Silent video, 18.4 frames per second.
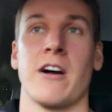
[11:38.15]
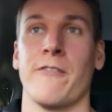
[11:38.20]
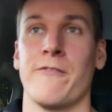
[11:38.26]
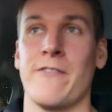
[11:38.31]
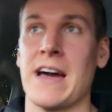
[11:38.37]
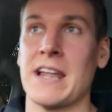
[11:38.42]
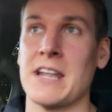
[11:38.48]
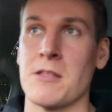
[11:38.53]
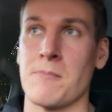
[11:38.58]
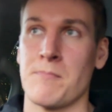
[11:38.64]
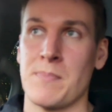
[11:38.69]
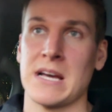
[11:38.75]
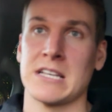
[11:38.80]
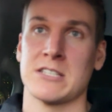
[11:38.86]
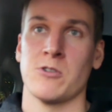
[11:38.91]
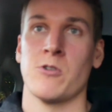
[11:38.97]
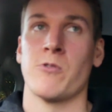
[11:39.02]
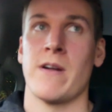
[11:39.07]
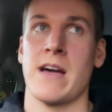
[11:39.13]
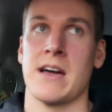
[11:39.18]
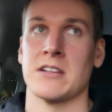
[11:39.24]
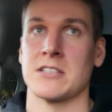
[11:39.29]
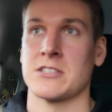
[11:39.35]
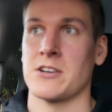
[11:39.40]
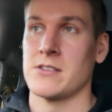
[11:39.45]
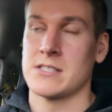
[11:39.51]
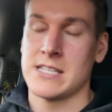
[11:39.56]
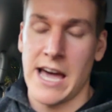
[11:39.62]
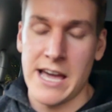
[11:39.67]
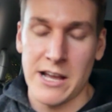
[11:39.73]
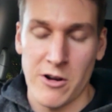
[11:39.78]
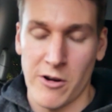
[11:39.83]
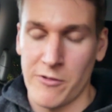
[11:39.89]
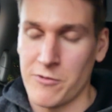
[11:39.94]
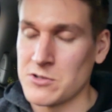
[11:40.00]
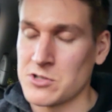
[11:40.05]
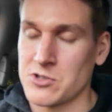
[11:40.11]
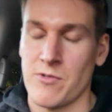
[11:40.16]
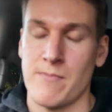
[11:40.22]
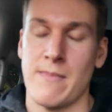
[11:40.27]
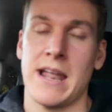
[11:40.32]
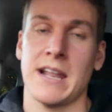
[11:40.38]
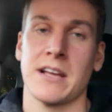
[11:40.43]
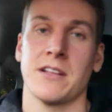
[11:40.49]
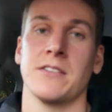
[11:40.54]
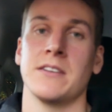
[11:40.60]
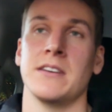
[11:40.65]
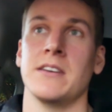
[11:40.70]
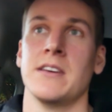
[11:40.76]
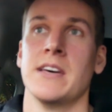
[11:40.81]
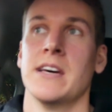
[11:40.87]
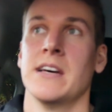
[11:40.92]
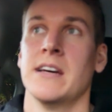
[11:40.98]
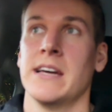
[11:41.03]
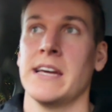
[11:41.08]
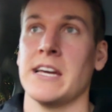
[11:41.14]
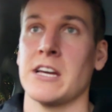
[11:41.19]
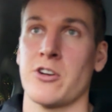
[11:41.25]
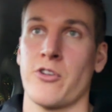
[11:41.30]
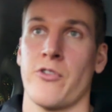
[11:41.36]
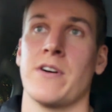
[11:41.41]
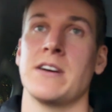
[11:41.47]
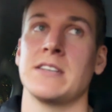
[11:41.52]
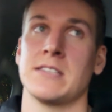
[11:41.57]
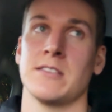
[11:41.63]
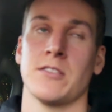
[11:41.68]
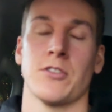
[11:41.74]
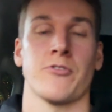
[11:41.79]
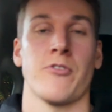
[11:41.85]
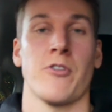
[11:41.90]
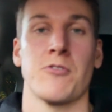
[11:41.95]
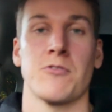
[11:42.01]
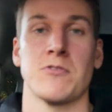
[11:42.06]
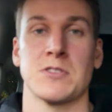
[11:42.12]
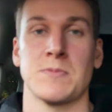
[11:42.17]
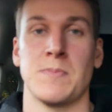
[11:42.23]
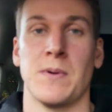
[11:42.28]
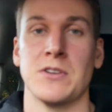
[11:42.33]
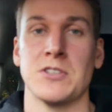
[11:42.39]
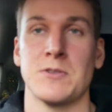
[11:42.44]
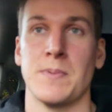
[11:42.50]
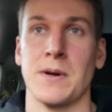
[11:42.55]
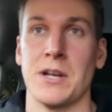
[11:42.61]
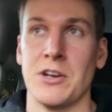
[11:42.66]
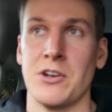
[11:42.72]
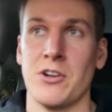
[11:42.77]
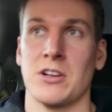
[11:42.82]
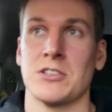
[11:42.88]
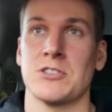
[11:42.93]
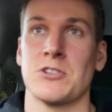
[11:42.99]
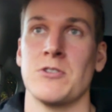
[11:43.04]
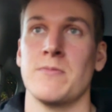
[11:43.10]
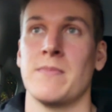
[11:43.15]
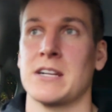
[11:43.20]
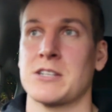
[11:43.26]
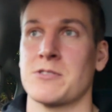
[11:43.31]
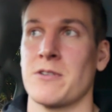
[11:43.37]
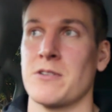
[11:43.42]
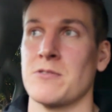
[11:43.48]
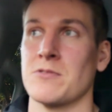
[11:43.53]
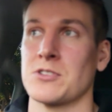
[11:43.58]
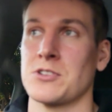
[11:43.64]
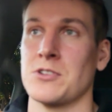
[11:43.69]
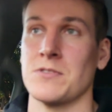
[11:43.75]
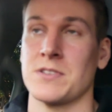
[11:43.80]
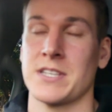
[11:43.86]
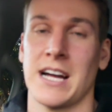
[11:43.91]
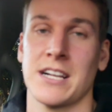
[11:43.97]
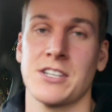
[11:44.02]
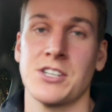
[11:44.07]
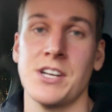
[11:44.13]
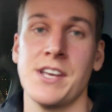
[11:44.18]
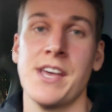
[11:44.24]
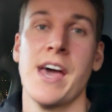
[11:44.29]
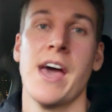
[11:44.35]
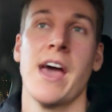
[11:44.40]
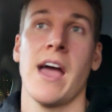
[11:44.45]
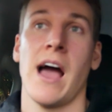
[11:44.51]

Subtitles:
I found it the best all-rounder. So takeoff was dramatically increased in the throttle response, but not too much where it was too touchy.